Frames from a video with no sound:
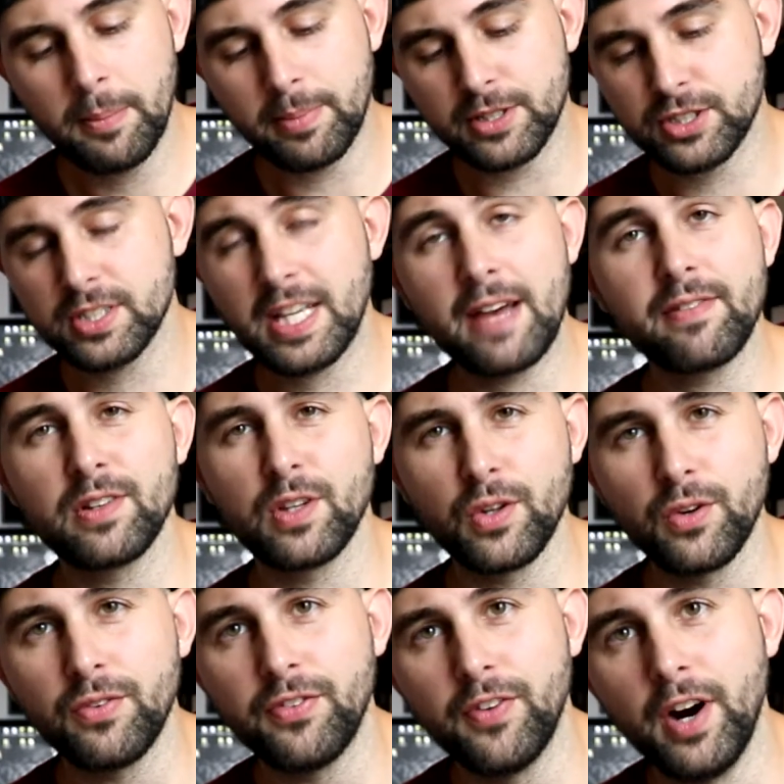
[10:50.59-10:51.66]
but just having a
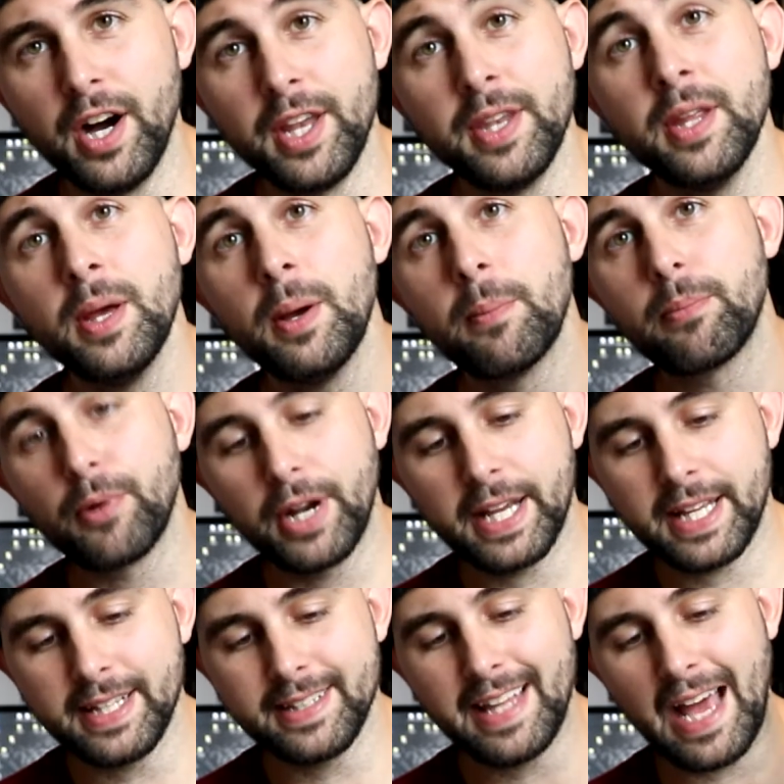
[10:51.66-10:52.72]
little fun
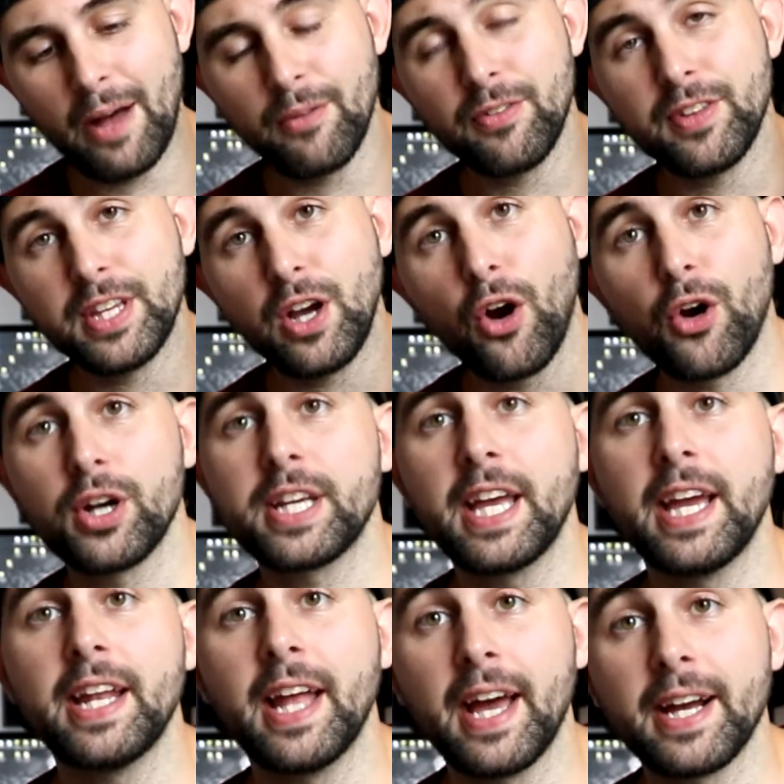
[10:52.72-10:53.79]
breaking down the
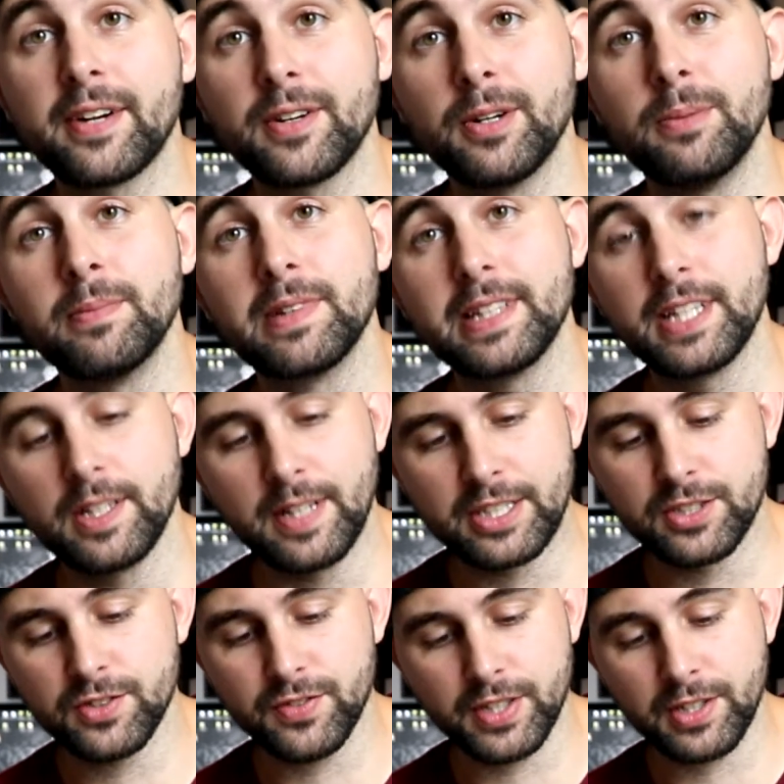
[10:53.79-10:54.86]
arcade Hecarim League of
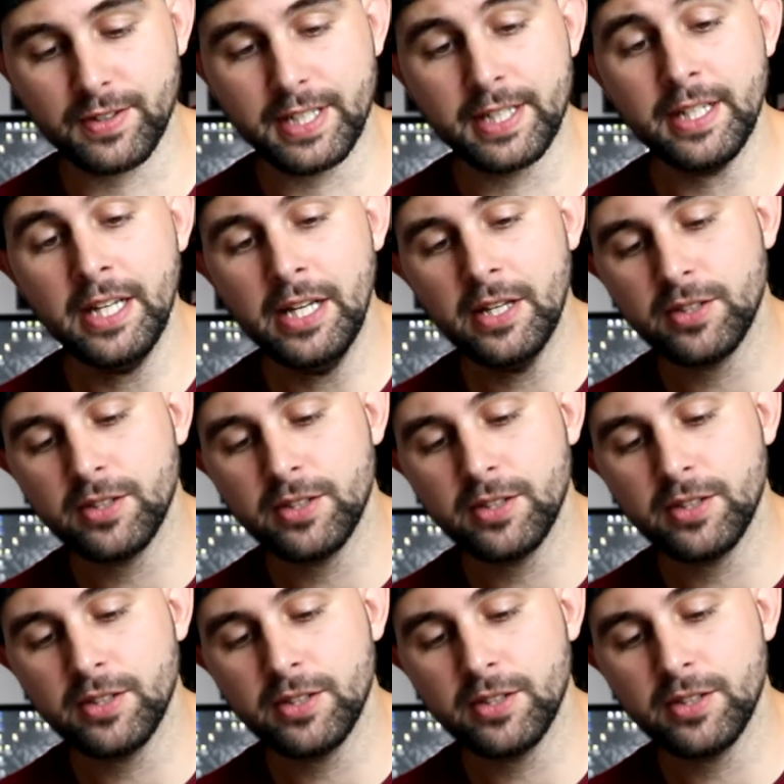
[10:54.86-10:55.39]
Legends figurine.